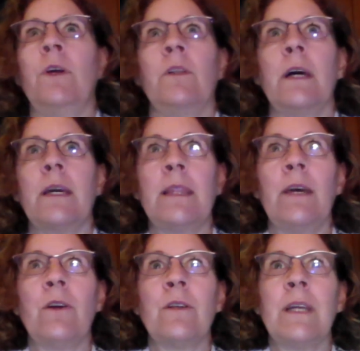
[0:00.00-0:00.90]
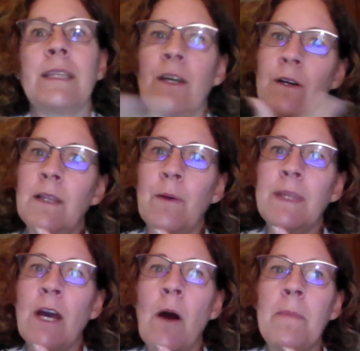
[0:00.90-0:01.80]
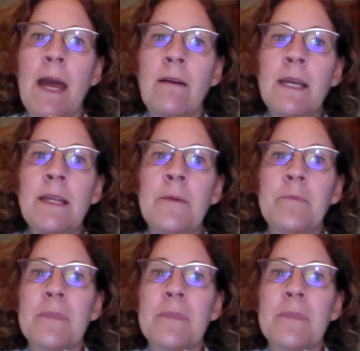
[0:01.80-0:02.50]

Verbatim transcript: feel like they're like they're like when they got married,